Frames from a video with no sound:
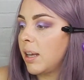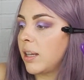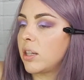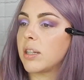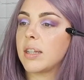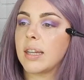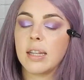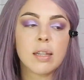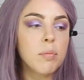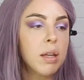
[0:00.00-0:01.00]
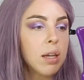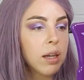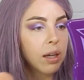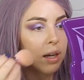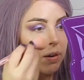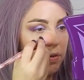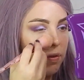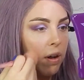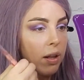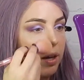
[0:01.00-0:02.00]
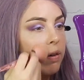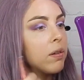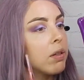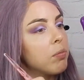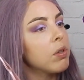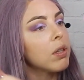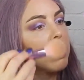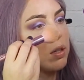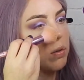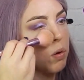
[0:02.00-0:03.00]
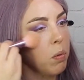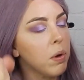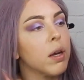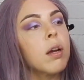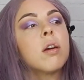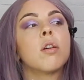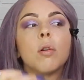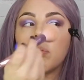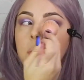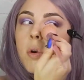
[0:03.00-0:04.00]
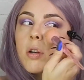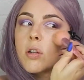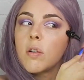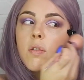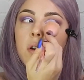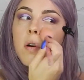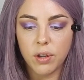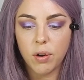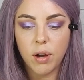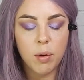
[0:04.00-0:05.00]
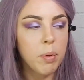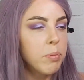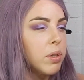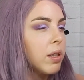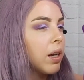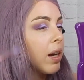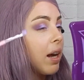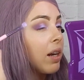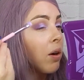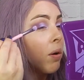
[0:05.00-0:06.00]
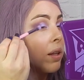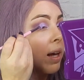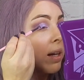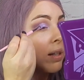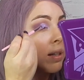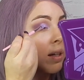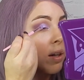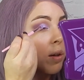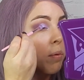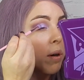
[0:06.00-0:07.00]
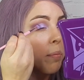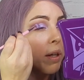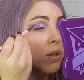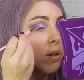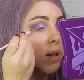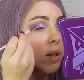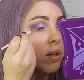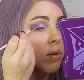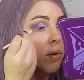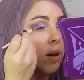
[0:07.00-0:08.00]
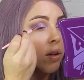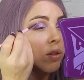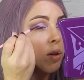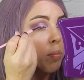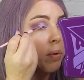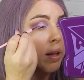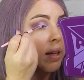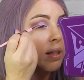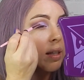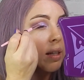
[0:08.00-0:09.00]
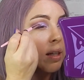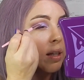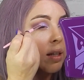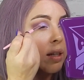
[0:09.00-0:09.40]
And just in case I'm getting any kind of fallout, I'm just going to do a quick brush over. So I'm just going to kind of go on the edges here. You want to make sure that the two colors are blended